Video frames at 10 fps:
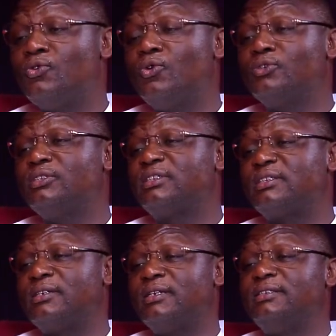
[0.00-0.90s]
You don't
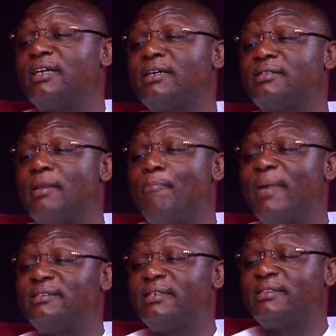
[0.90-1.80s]
reject the
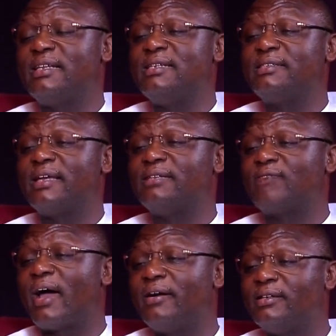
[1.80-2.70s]
budget in its
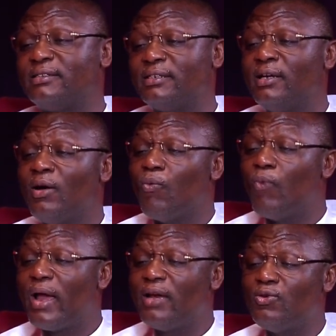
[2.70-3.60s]
entirety
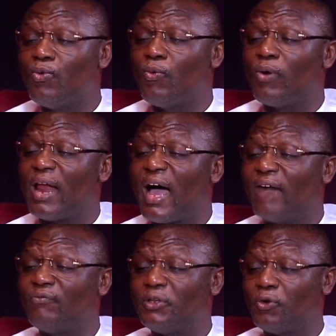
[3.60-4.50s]
when you will
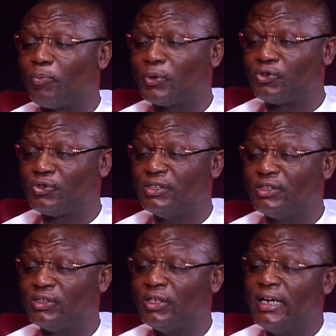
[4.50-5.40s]
have the
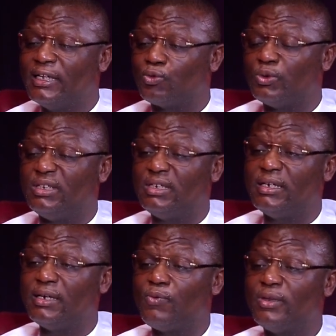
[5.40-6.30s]
opportunity to
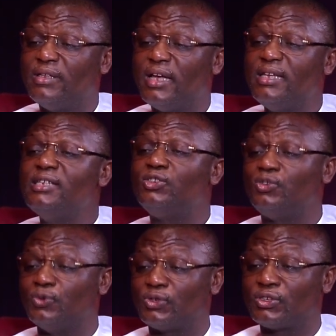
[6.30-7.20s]
deal with the
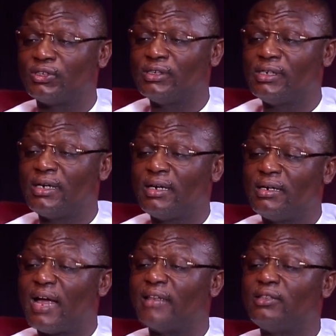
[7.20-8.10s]
issues
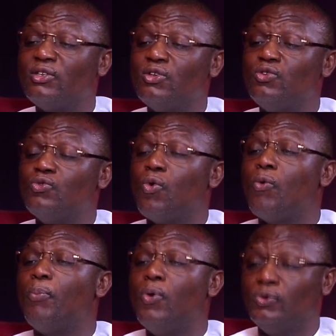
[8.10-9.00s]
that you
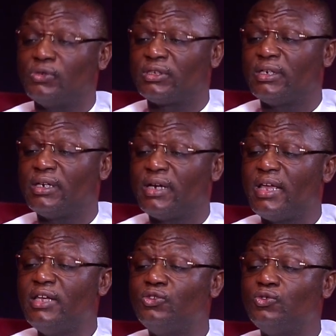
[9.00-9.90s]
oppose,
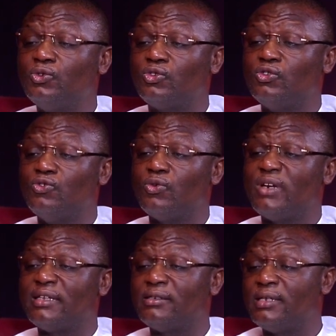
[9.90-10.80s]
the issues you
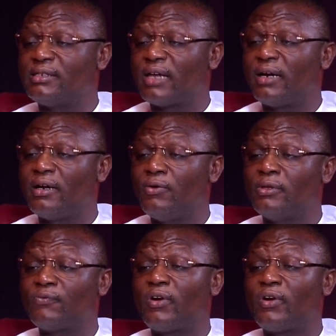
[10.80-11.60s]
disagree with.